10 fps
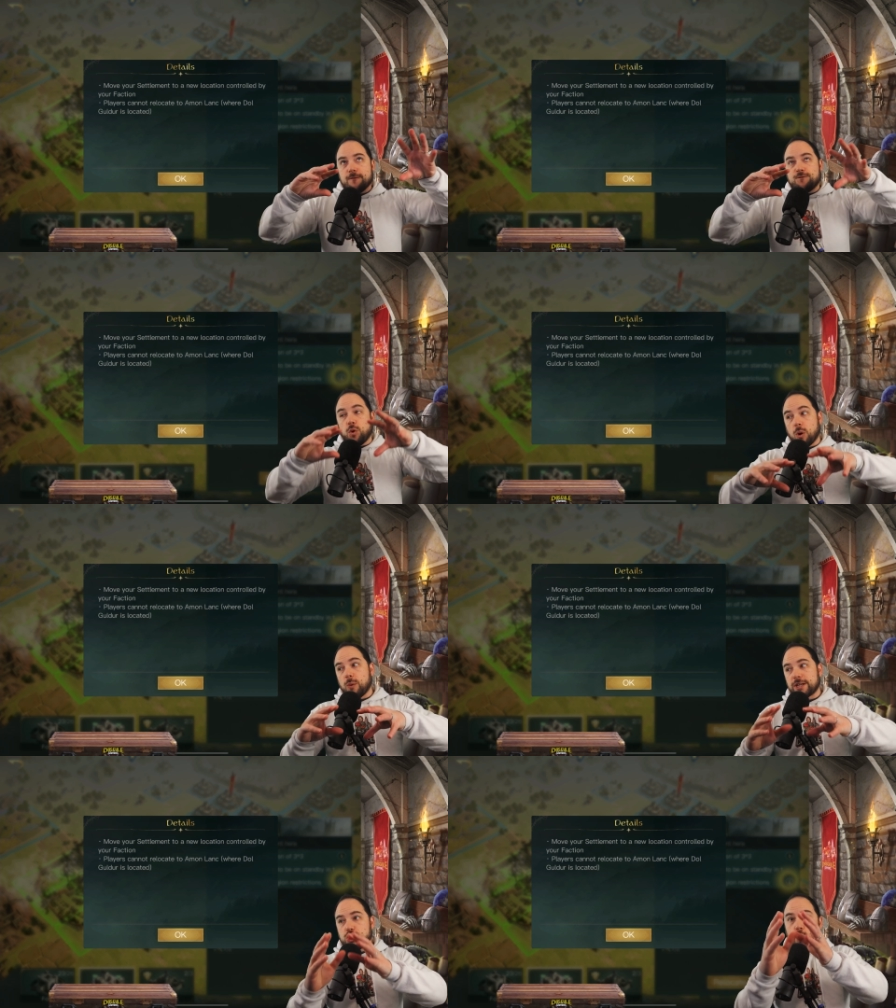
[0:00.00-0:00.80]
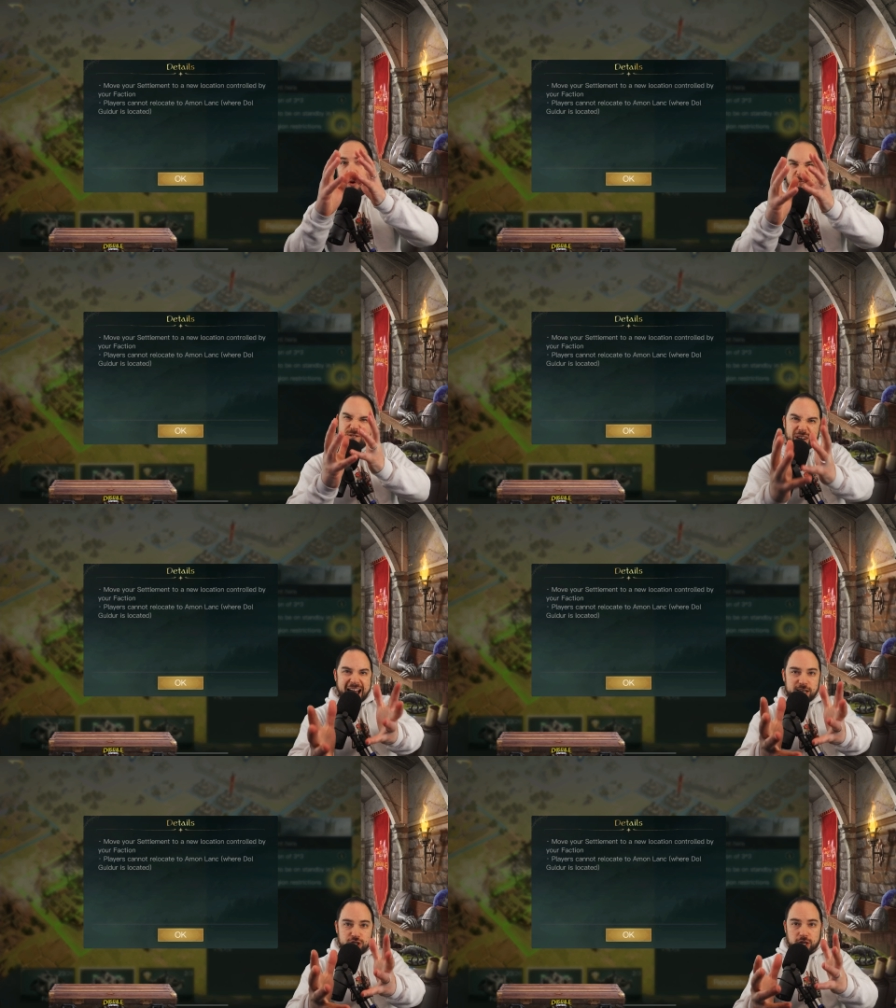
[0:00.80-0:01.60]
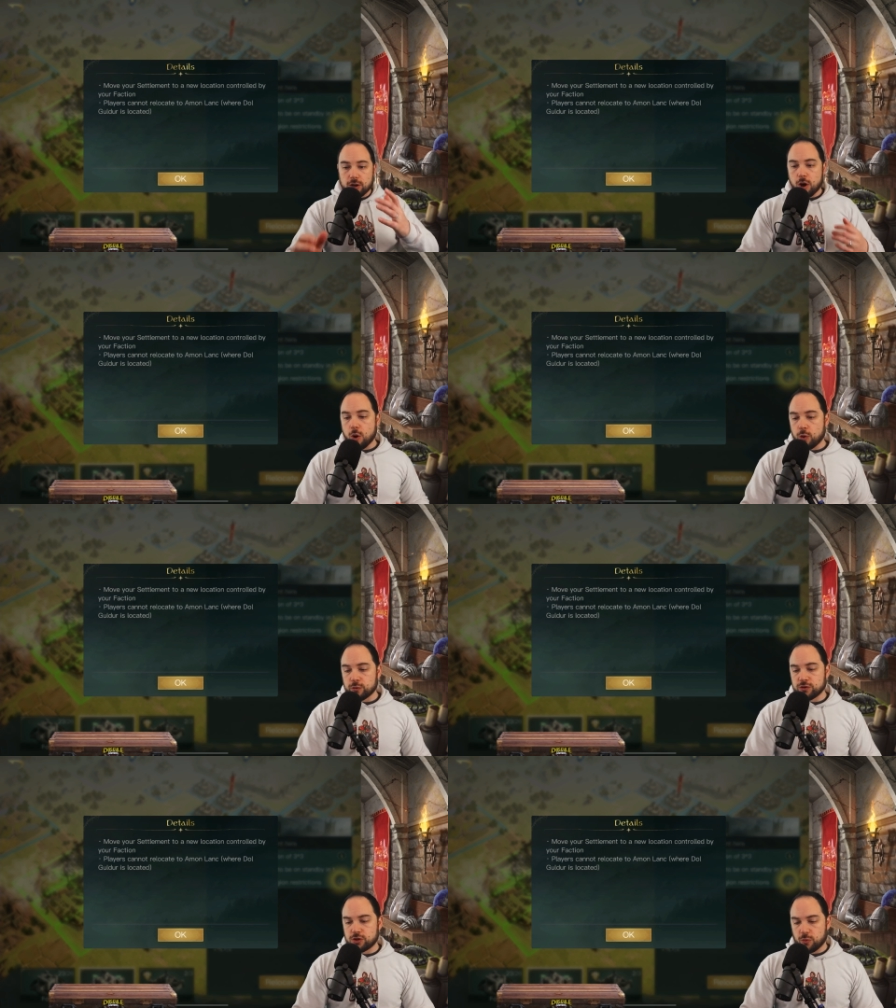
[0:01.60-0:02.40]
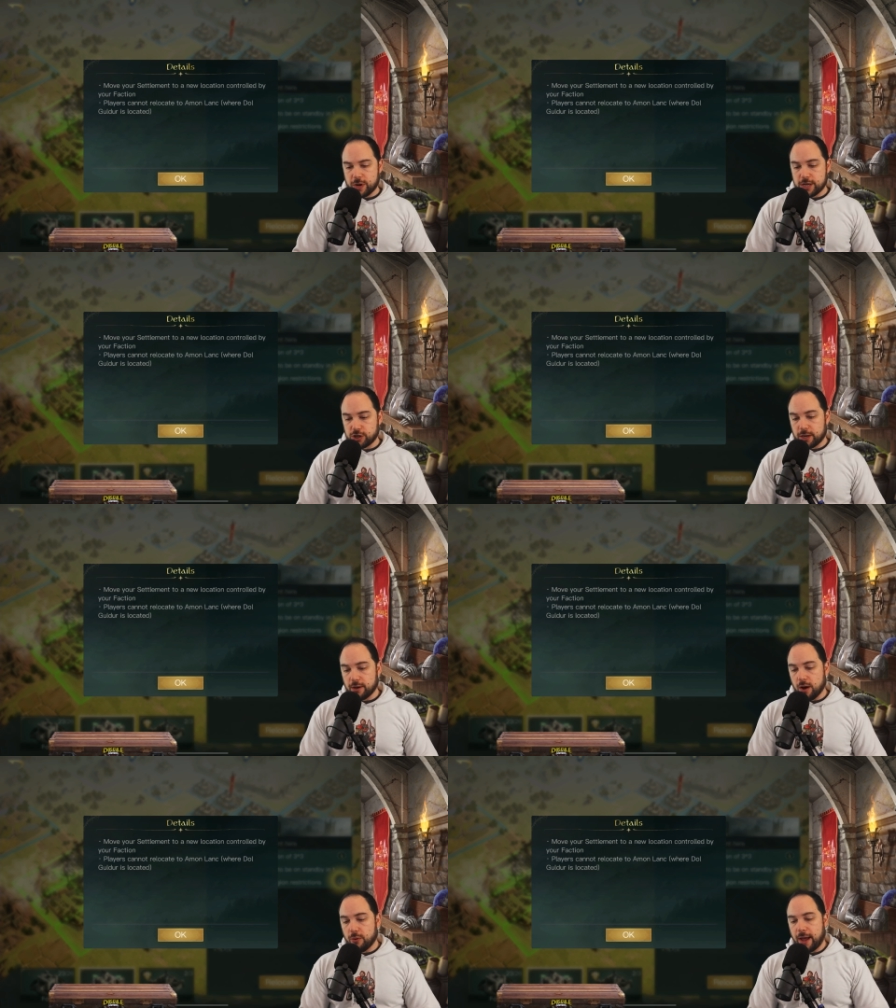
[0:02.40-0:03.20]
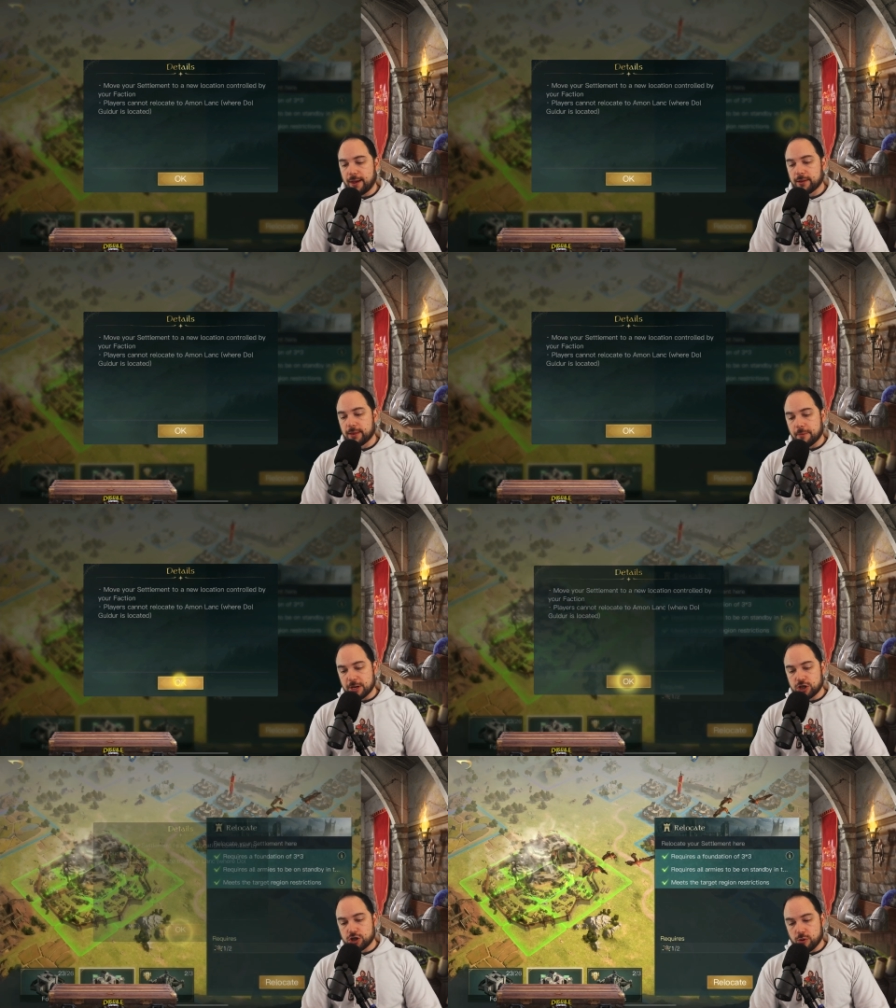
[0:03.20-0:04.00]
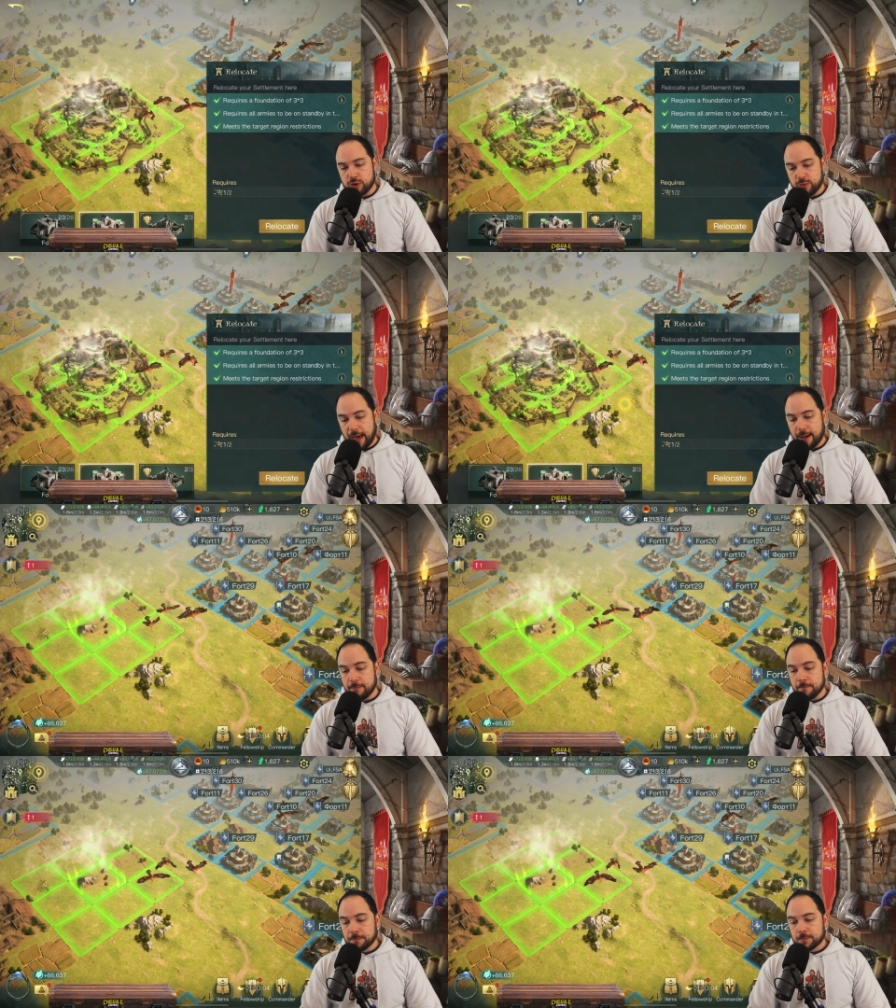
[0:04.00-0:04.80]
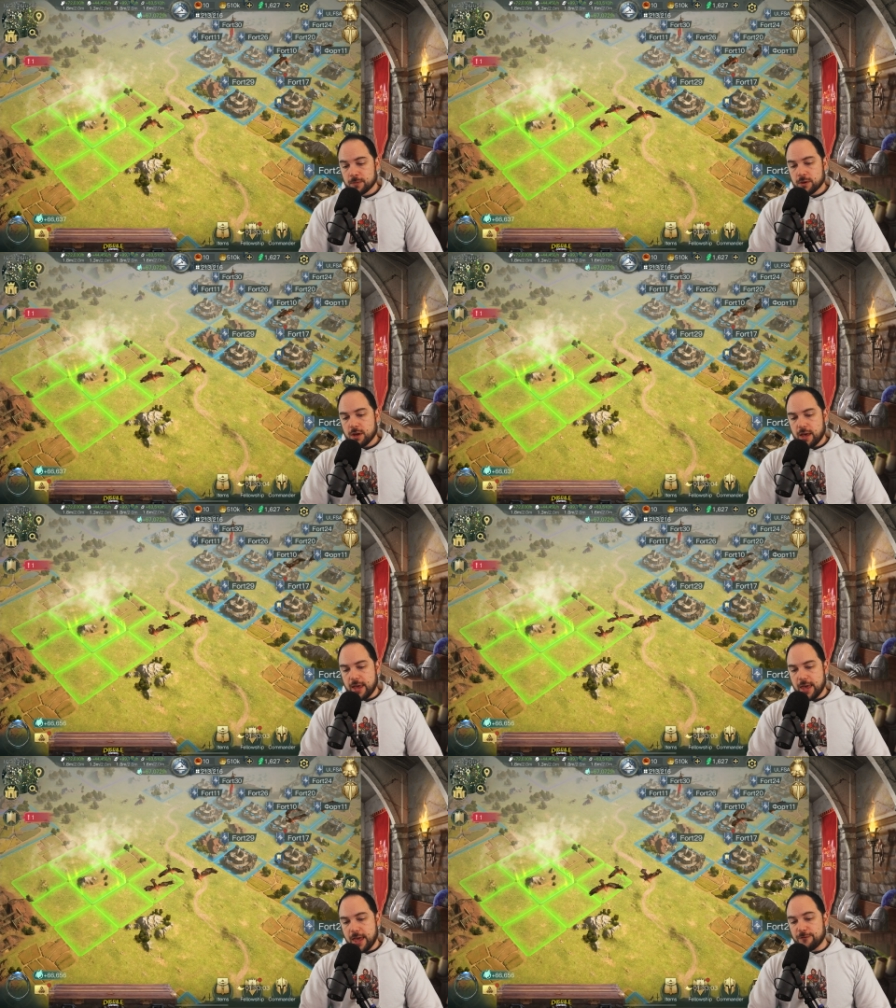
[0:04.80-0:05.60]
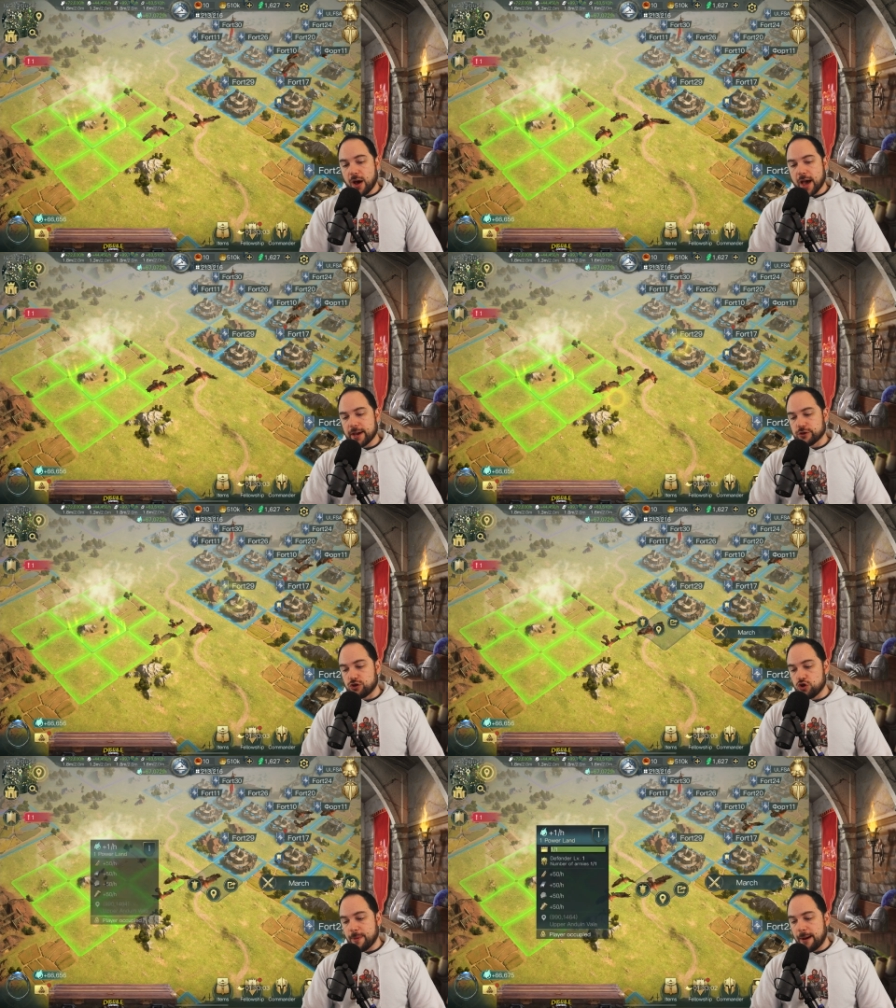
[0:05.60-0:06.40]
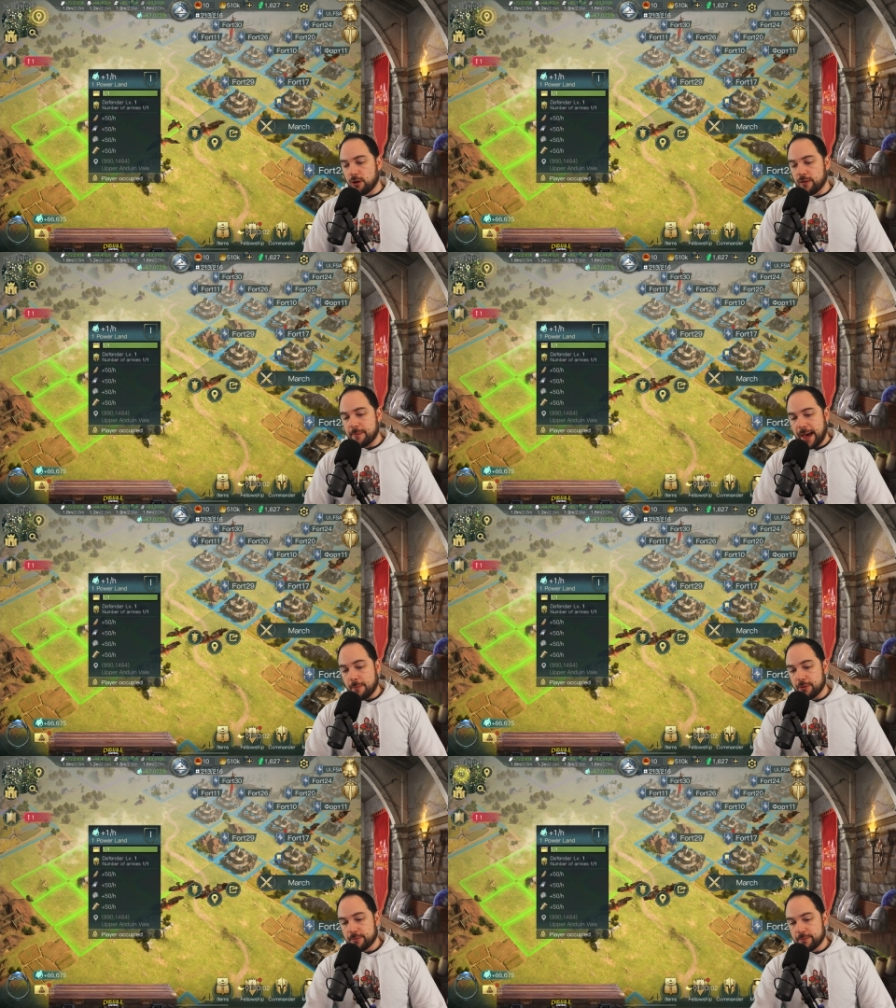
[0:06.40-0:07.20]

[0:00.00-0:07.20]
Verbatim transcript: for which your faction owns the region. Okay, let me show you that. If I zoom out on the map